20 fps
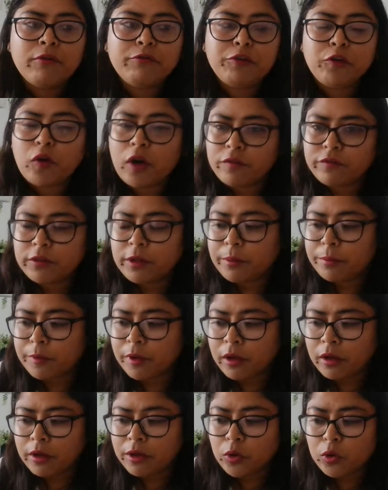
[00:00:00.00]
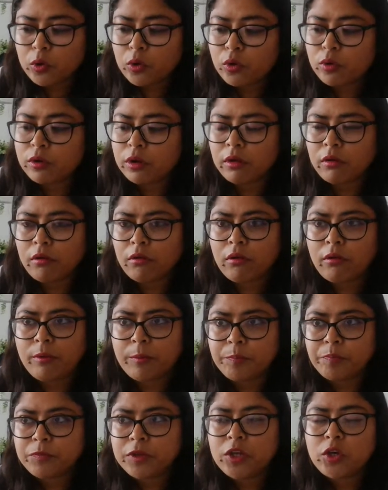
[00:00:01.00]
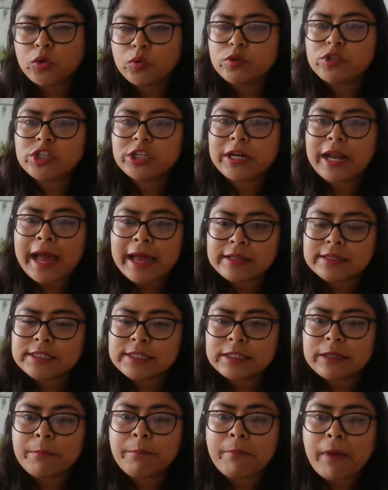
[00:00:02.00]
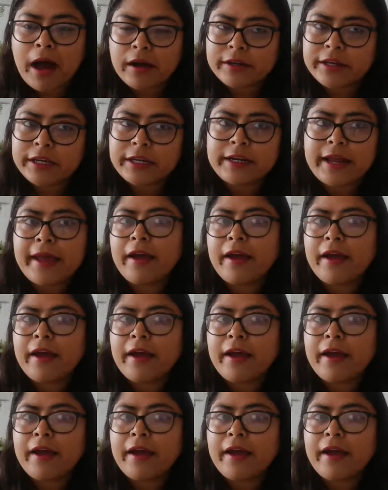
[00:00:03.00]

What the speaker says: few of the huge clients in the market.